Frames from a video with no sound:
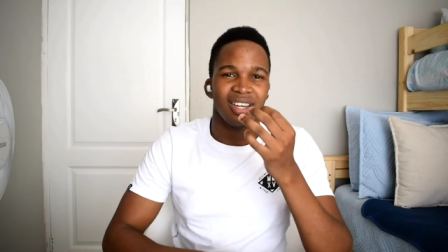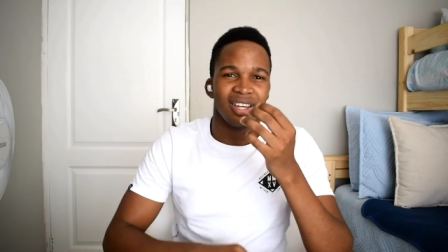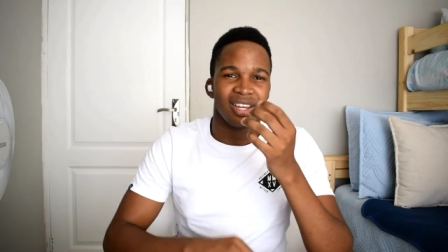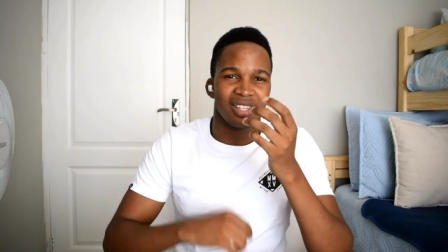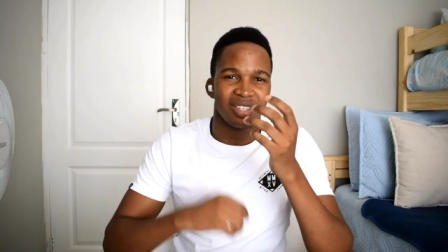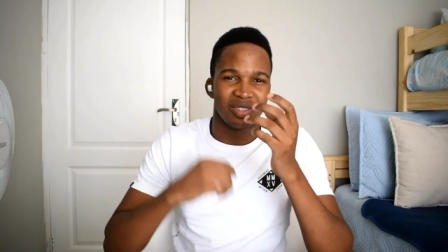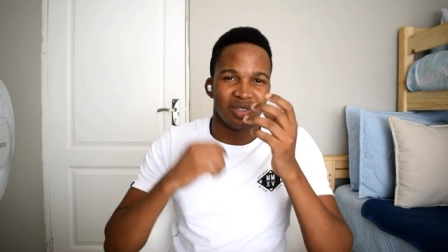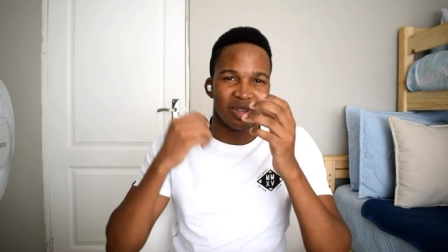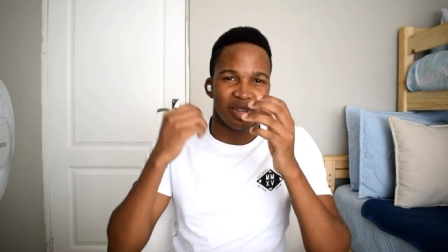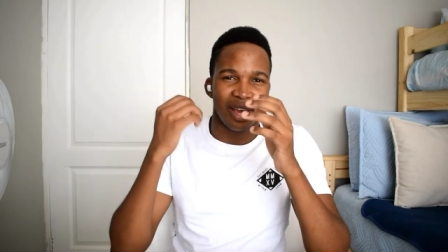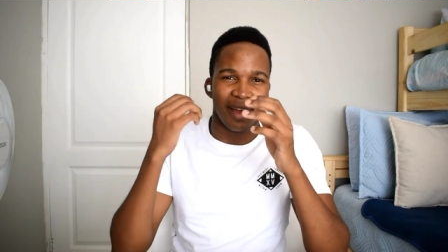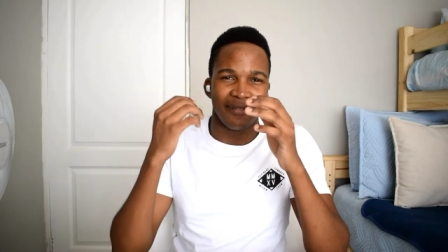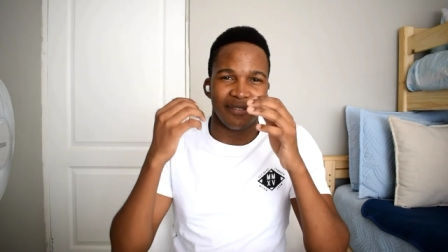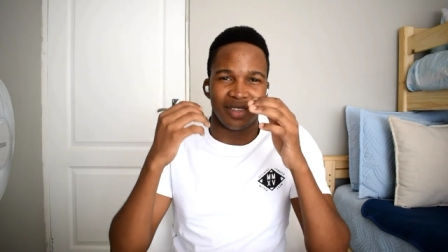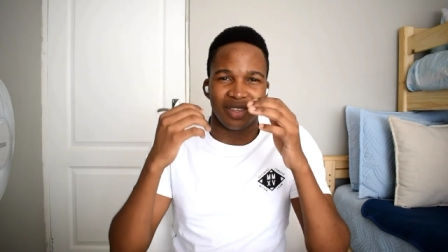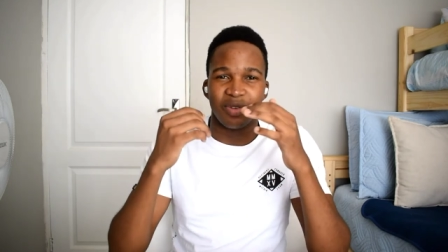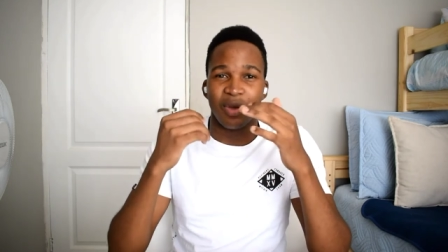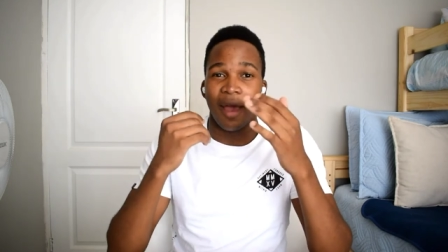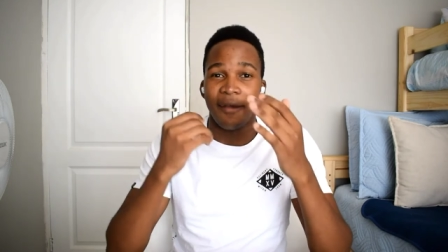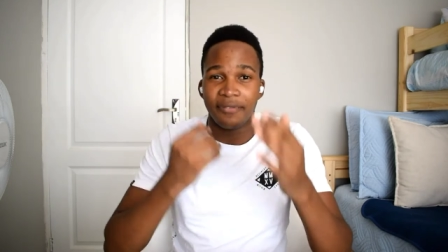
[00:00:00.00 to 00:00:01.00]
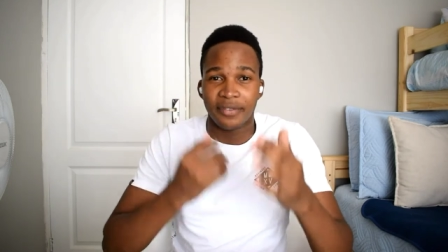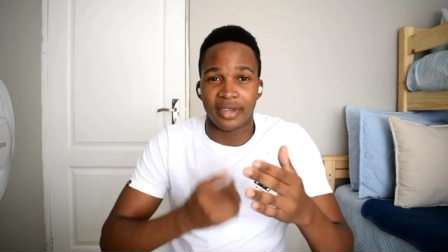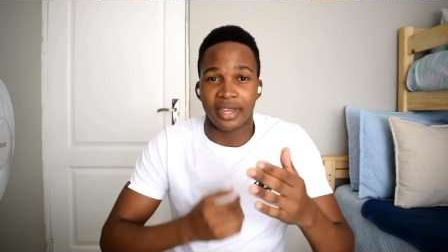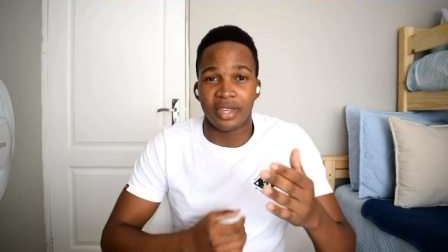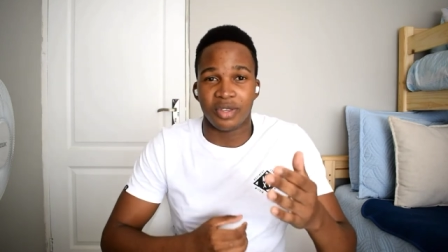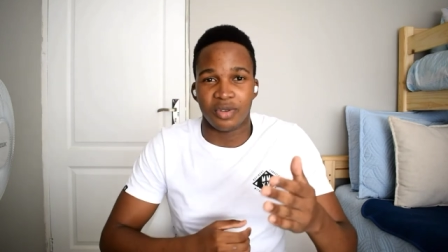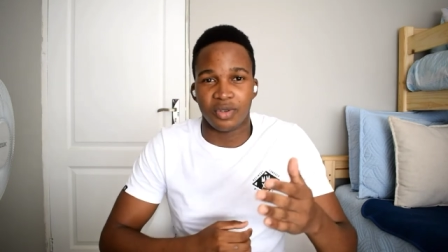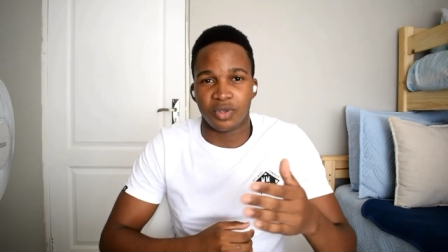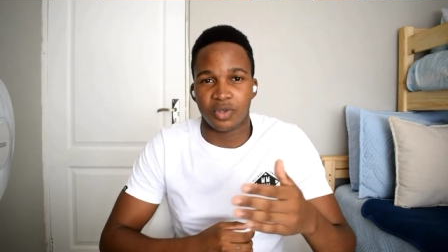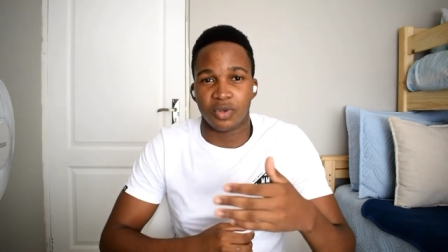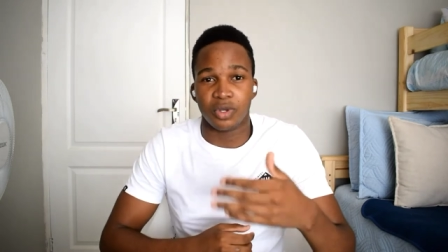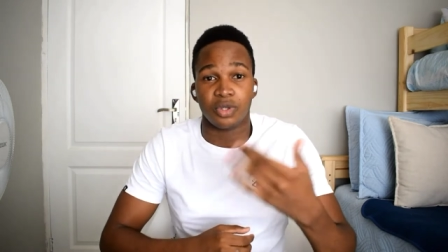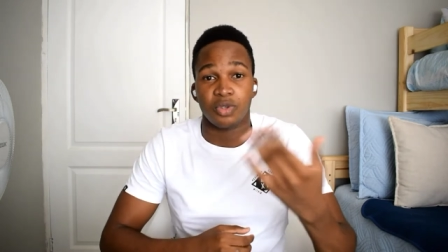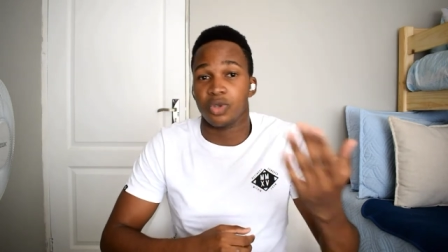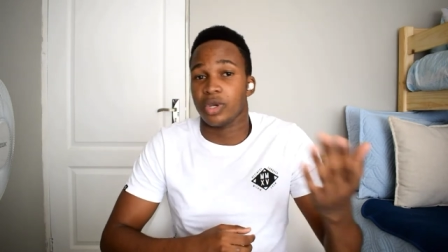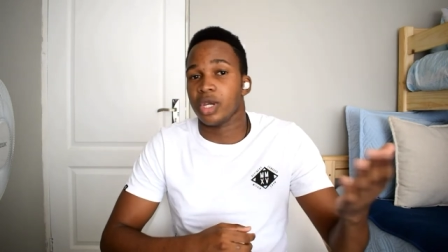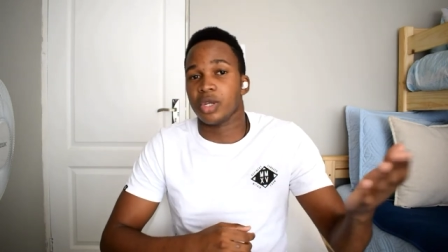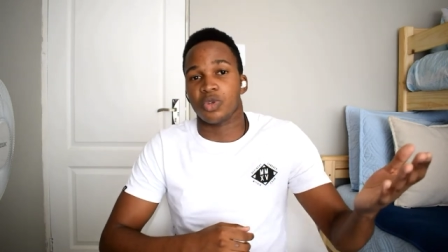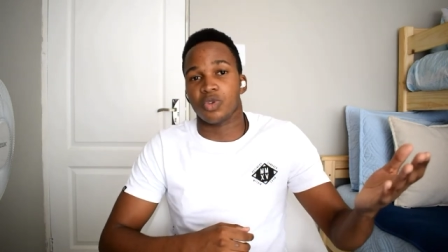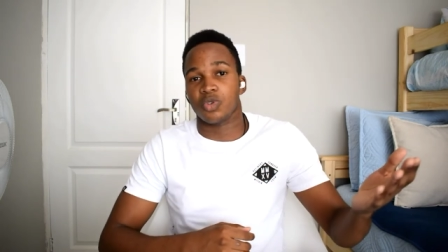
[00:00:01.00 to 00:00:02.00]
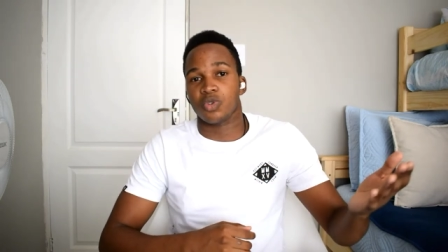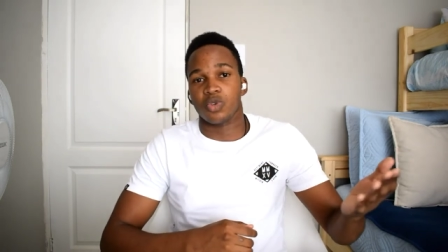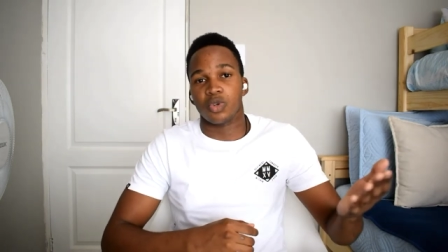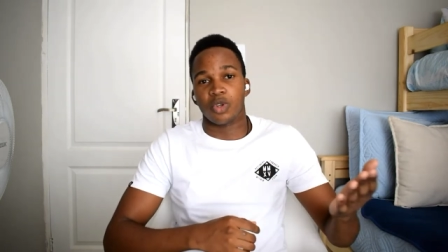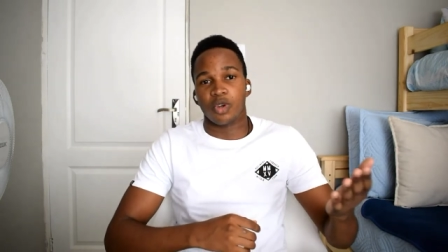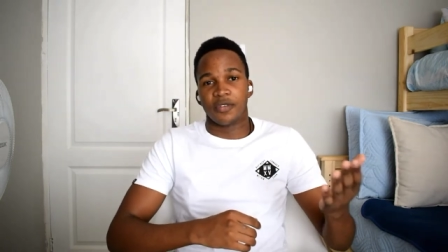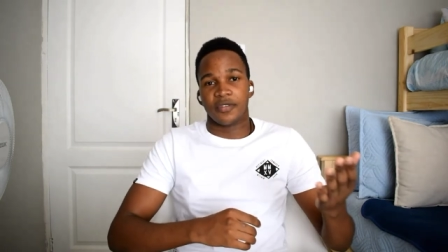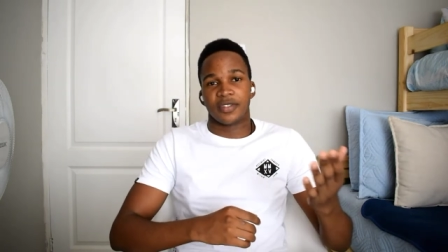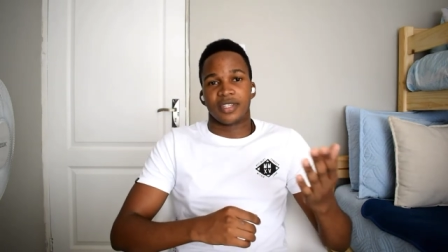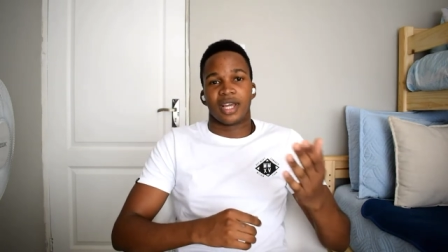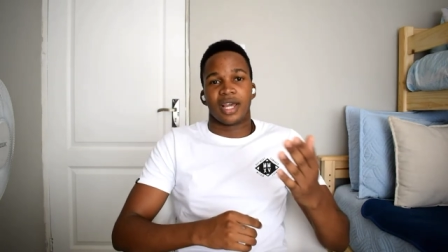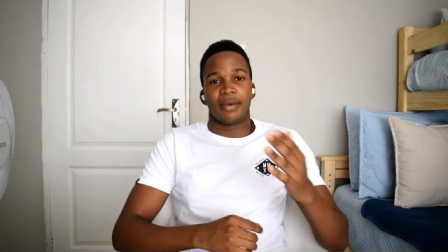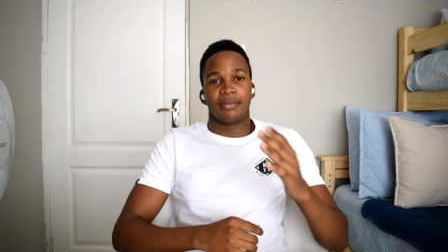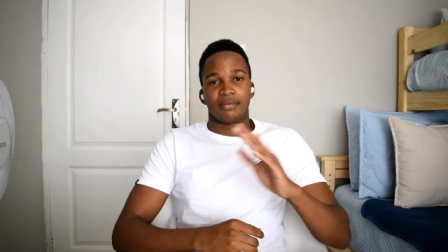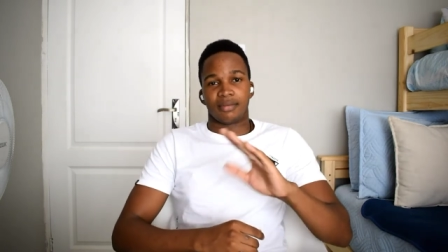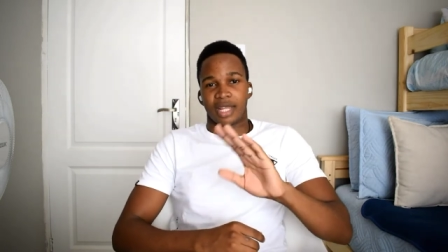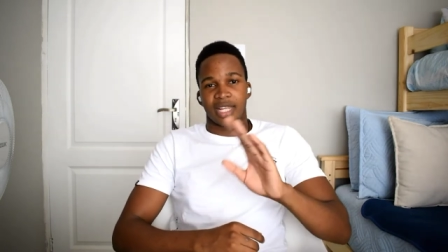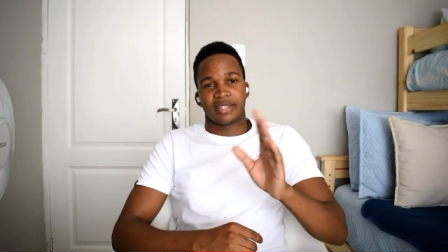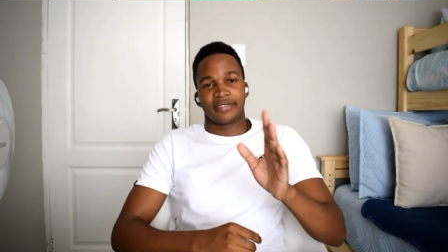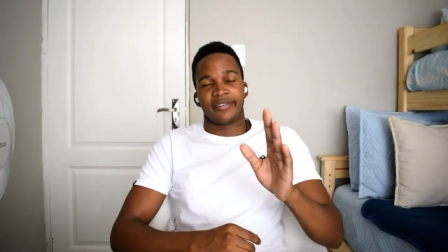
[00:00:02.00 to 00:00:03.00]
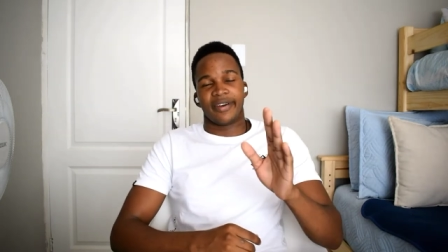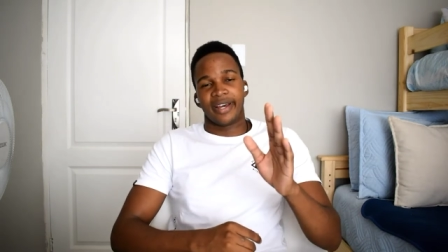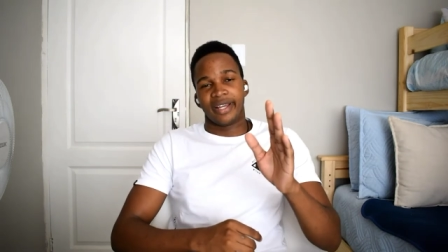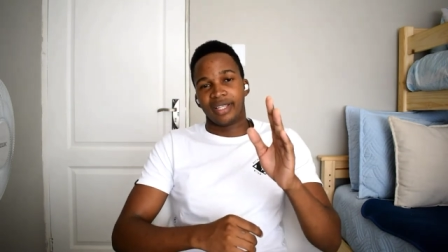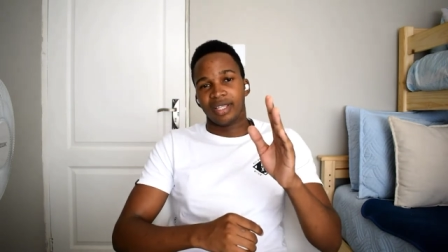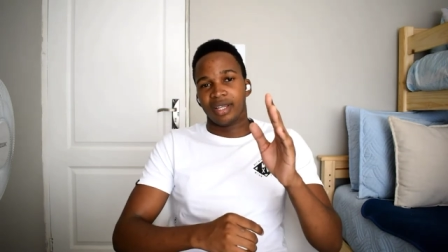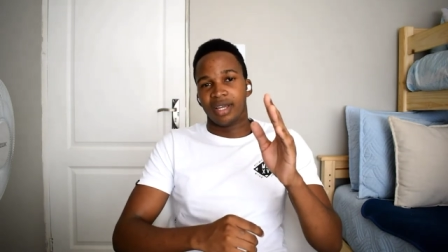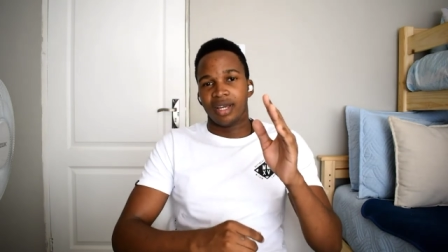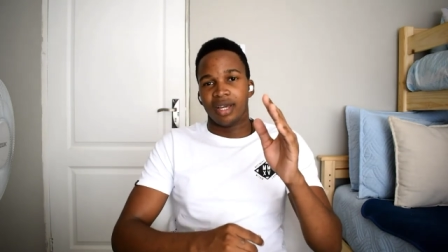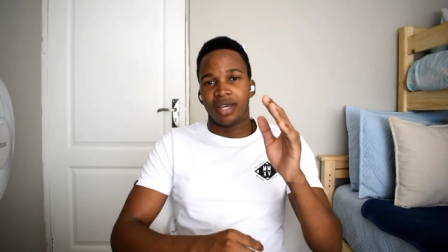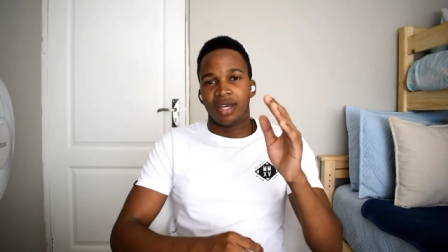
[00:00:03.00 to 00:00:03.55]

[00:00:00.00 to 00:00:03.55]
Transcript: Right? So you, ha you have to get used to it. You get used to it over time. That's fine.